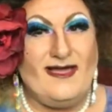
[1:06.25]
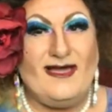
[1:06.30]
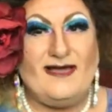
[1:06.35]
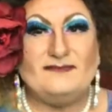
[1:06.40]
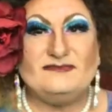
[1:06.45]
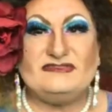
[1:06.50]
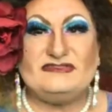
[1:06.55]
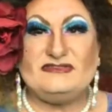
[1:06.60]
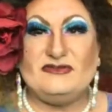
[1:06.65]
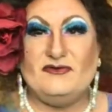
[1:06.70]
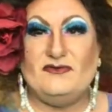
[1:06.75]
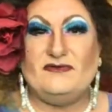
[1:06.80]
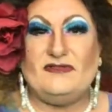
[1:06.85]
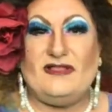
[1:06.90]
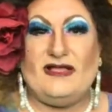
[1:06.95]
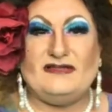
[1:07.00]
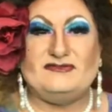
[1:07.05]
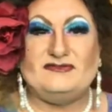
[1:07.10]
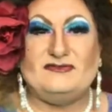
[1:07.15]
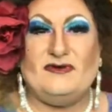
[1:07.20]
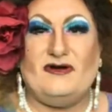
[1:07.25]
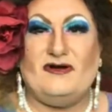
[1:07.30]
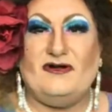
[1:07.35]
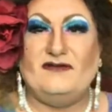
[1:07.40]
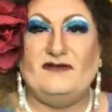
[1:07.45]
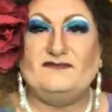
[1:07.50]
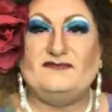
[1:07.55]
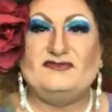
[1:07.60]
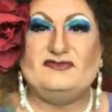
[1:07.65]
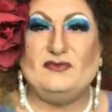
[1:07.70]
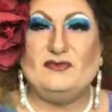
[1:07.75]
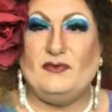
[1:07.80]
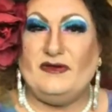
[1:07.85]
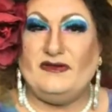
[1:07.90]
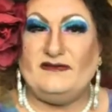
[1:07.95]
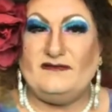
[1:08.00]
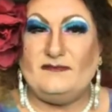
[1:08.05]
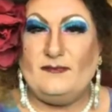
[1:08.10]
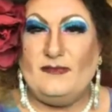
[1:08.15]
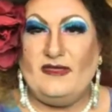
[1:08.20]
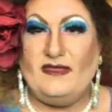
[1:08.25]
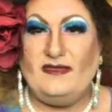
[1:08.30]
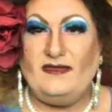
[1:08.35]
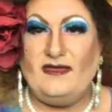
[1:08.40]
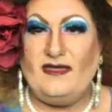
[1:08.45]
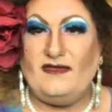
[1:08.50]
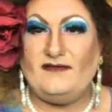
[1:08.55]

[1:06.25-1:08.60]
I'm so glad you all have joined me.